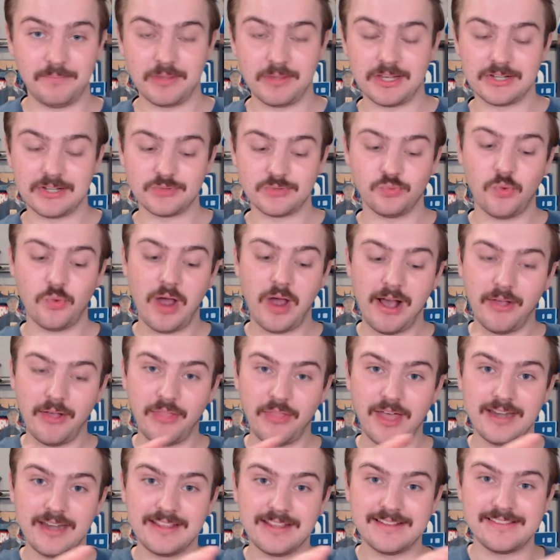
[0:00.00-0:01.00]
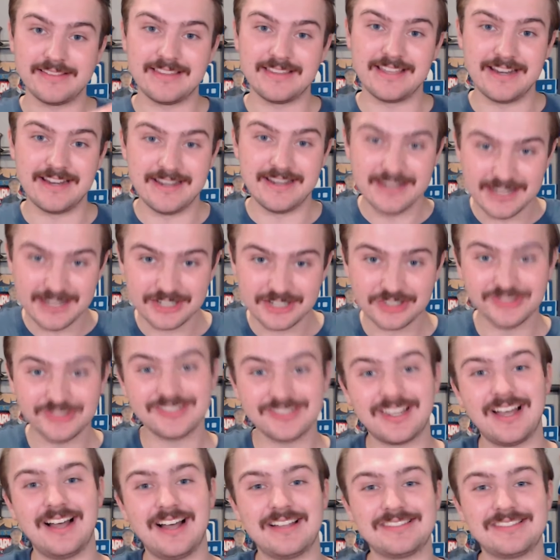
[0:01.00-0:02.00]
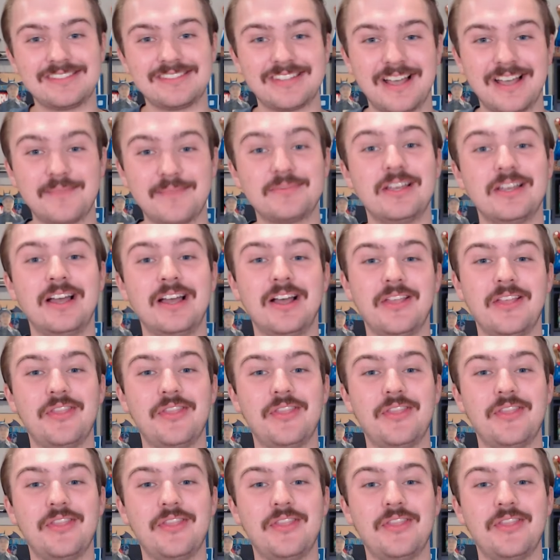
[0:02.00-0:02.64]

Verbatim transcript: Because while that is the initial concept,